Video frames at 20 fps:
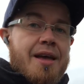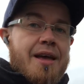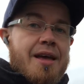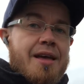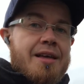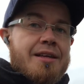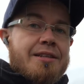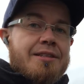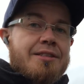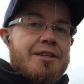
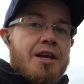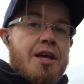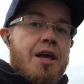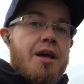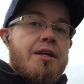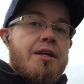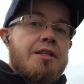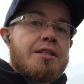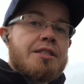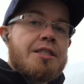and
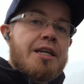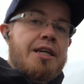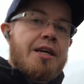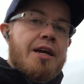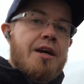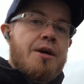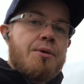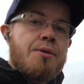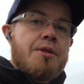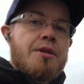check
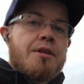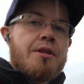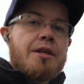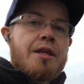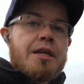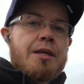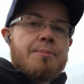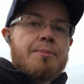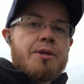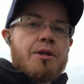out the
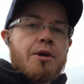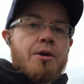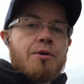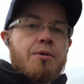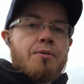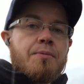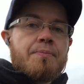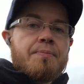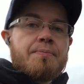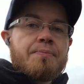link
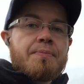below.